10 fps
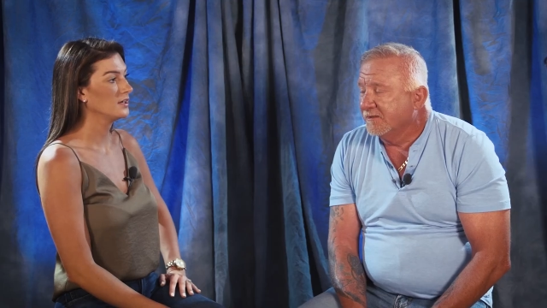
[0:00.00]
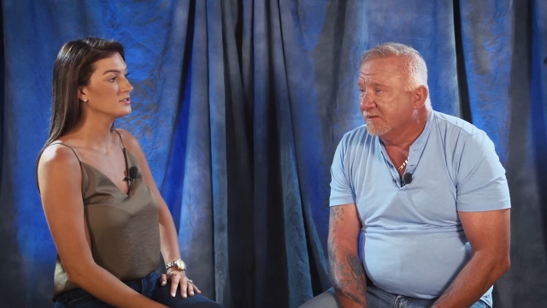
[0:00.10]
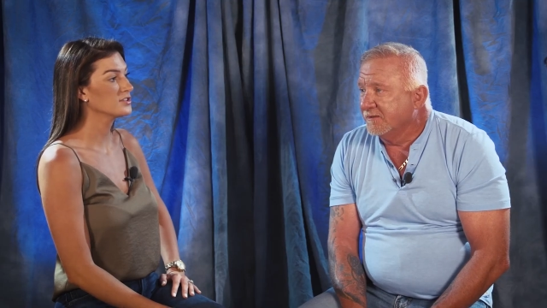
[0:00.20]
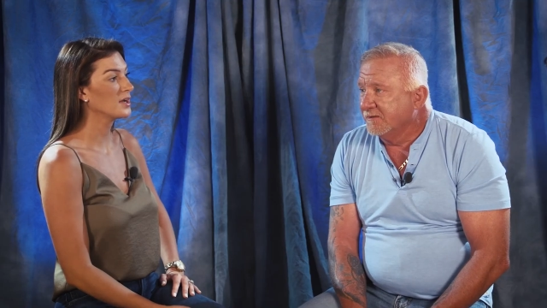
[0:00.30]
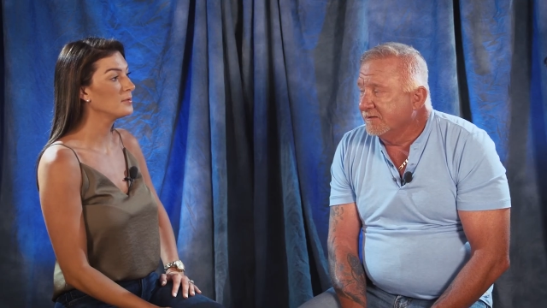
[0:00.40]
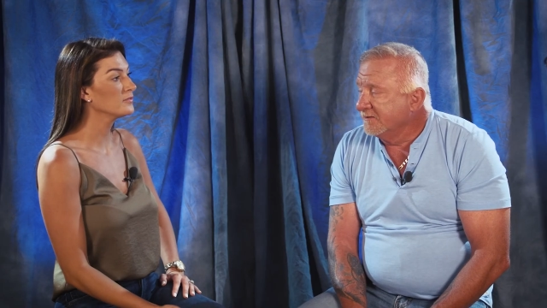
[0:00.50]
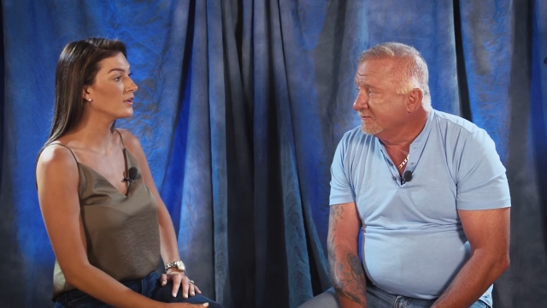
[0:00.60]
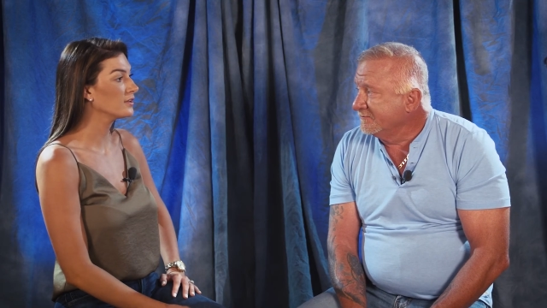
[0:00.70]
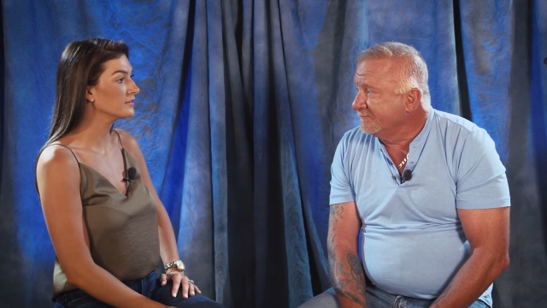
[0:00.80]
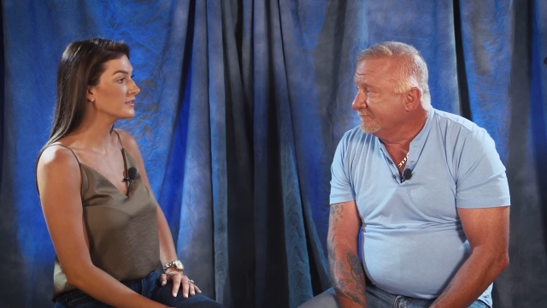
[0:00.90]
Speaker 1: On top of
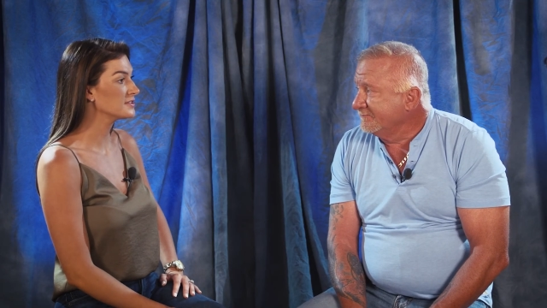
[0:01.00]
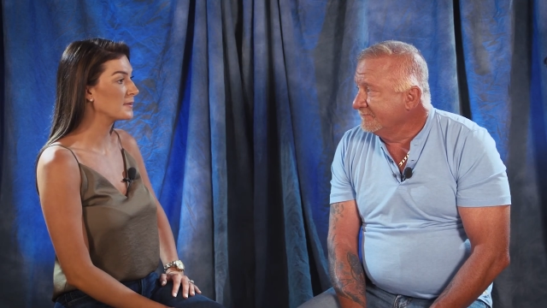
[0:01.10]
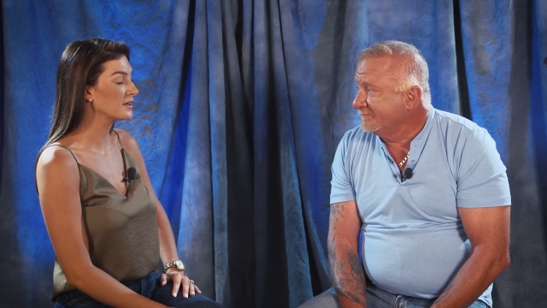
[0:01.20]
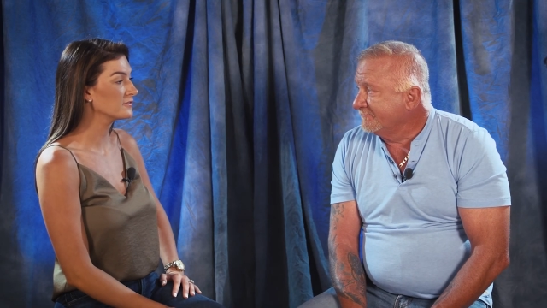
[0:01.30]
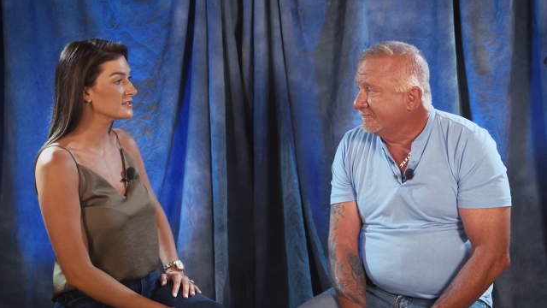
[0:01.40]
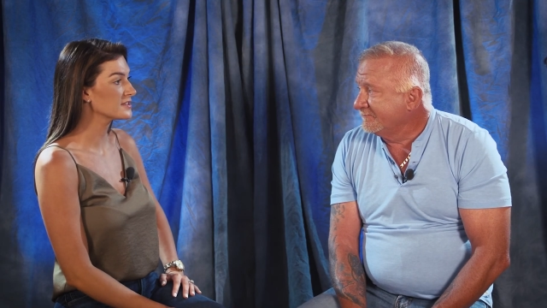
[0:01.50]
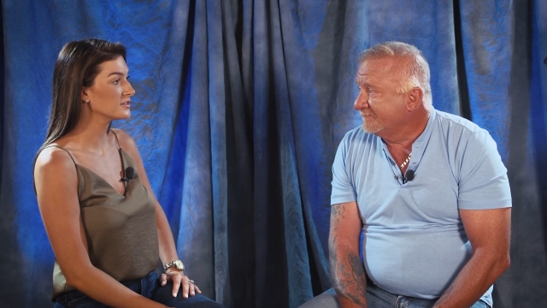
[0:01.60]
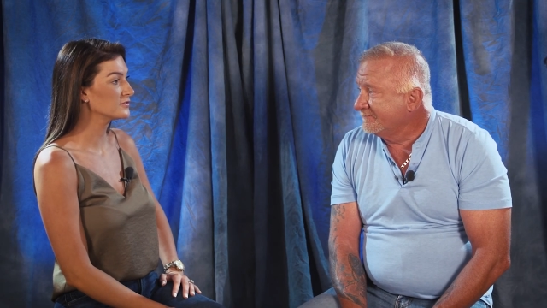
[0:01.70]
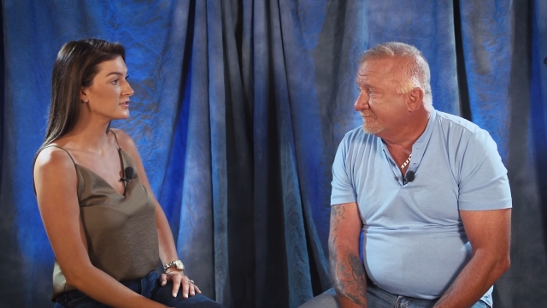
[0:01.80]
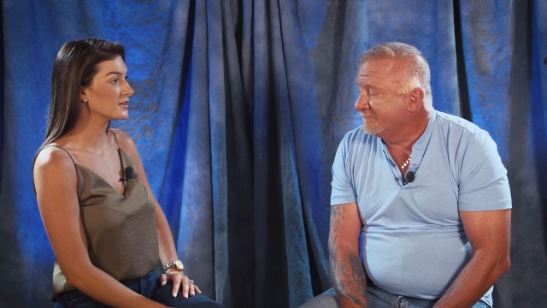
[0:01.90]
all of these benefits
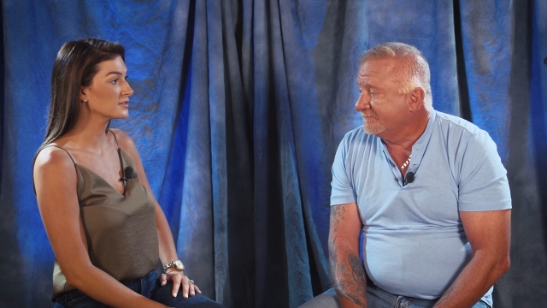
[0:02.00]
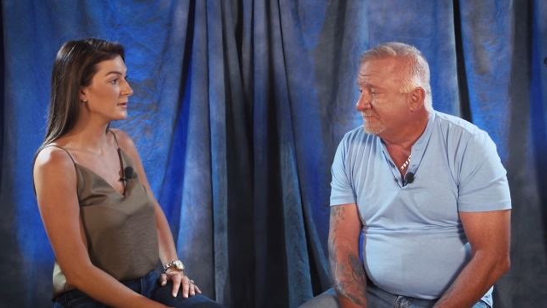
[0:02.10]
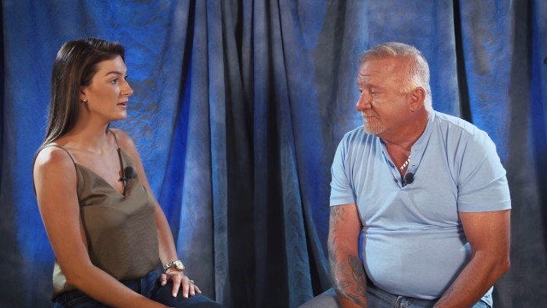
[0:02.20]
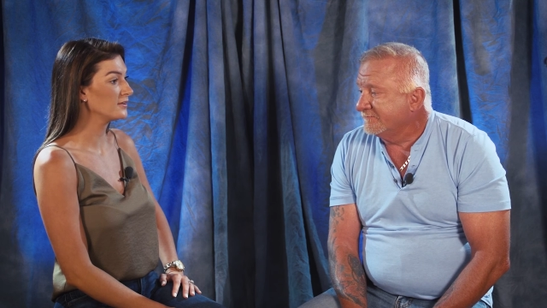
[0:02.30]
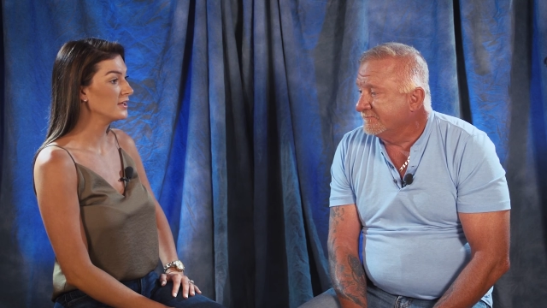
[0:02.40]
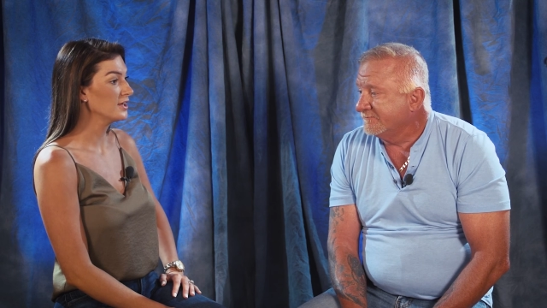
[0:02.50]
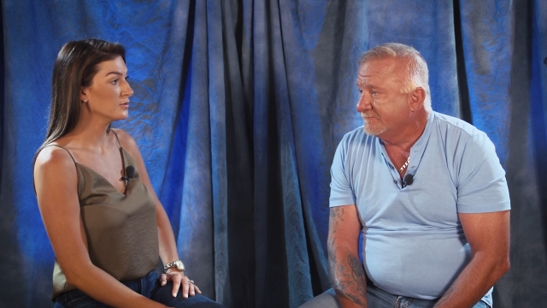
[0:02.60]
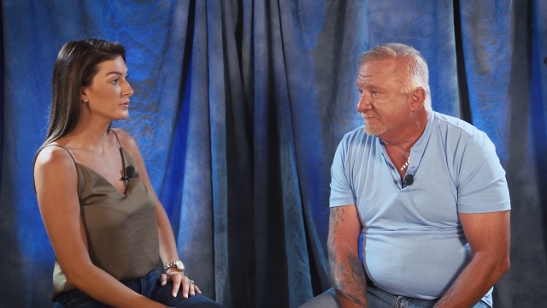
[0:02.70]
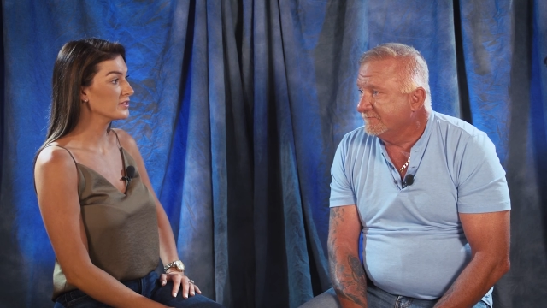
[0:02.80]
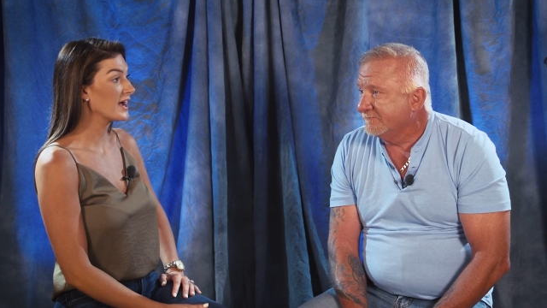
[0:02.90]
that you've talked about
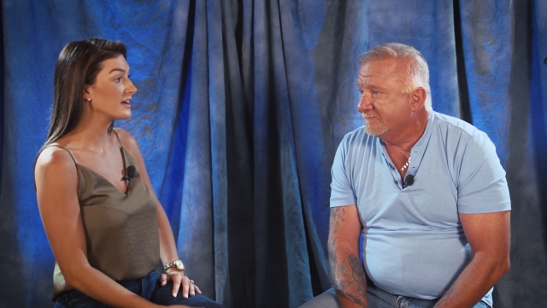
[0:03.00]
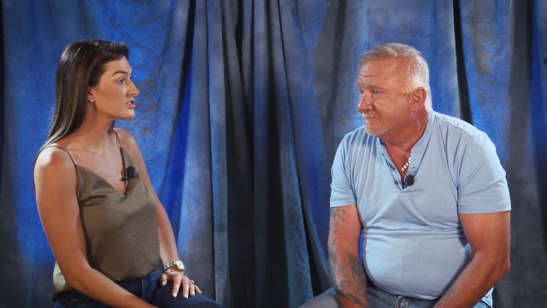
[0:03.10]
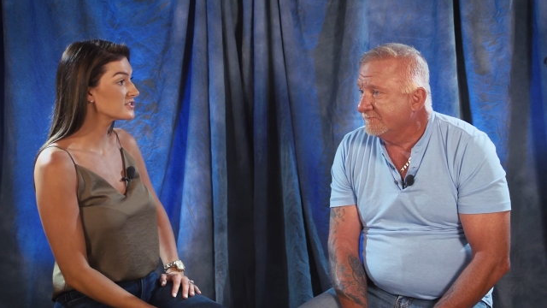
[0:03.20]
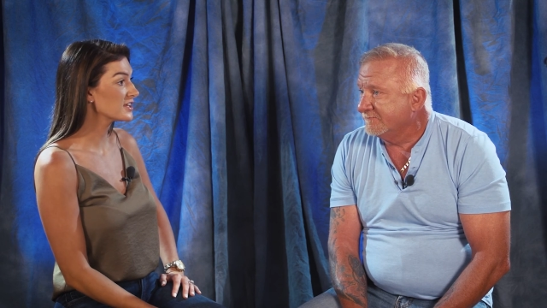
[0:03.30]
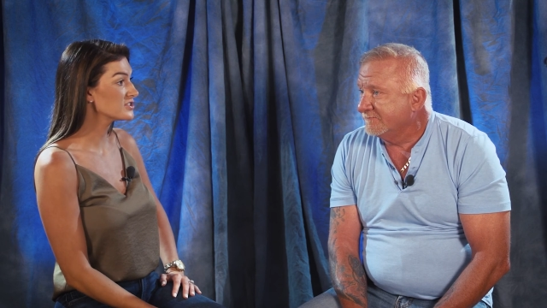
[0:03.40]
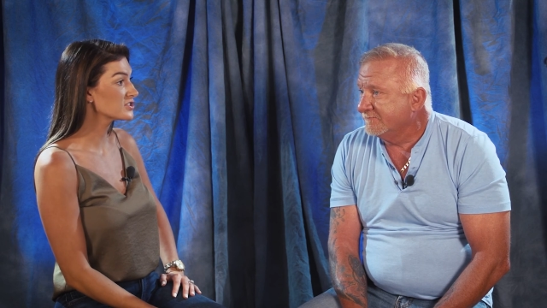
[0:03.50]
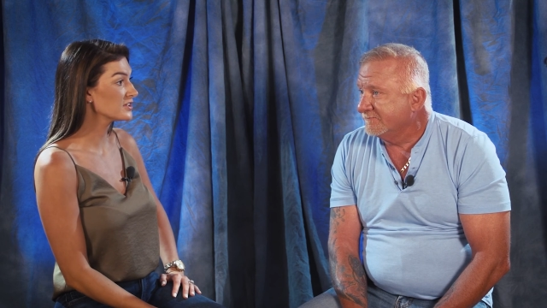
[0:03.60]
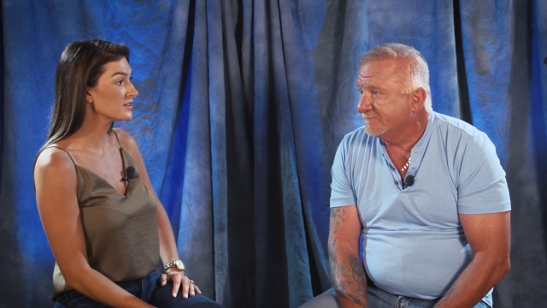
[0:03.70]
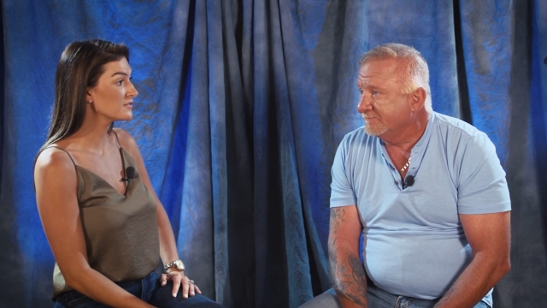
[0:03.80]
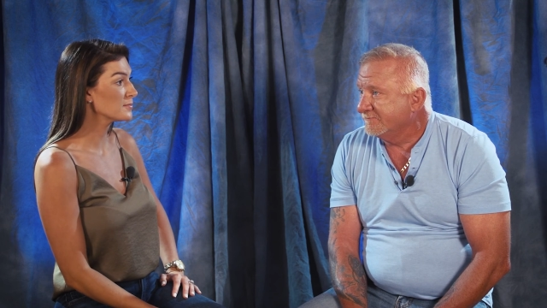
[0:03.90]
with the
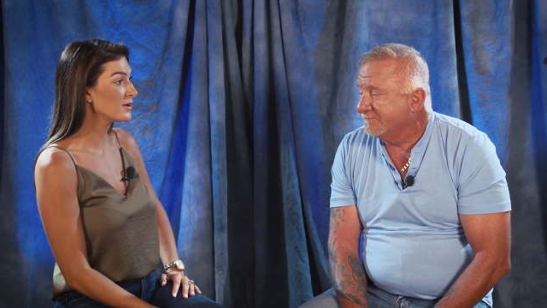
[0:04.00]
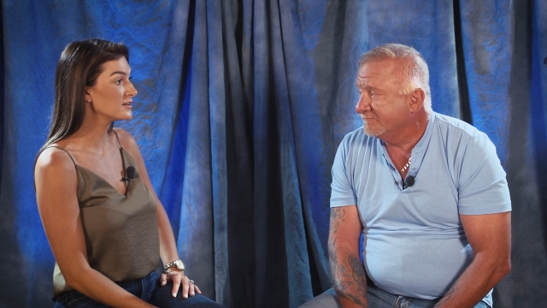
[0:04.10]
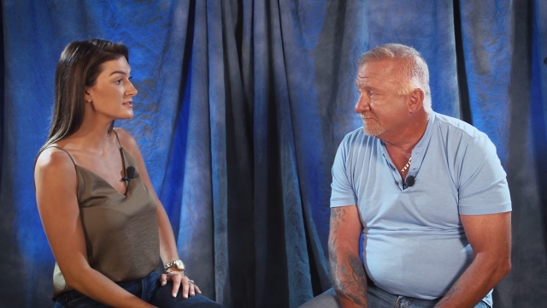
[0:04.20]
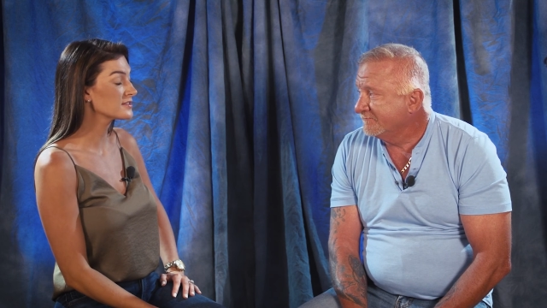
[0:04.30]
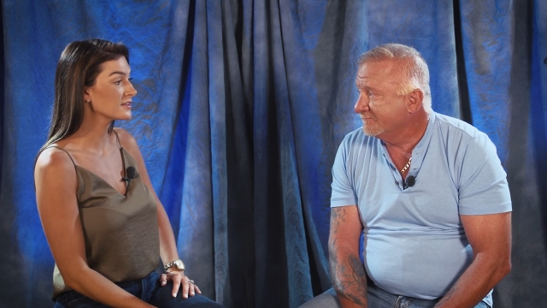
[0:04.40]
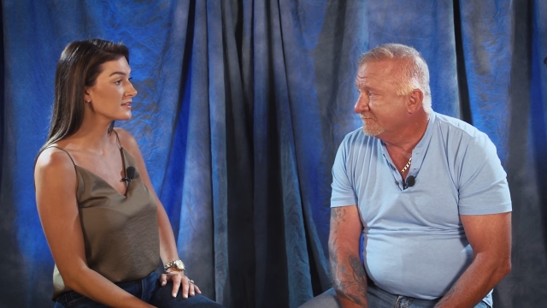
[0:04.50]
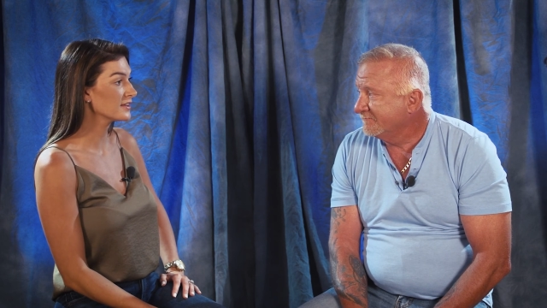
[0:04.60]
agitation of the ponds and the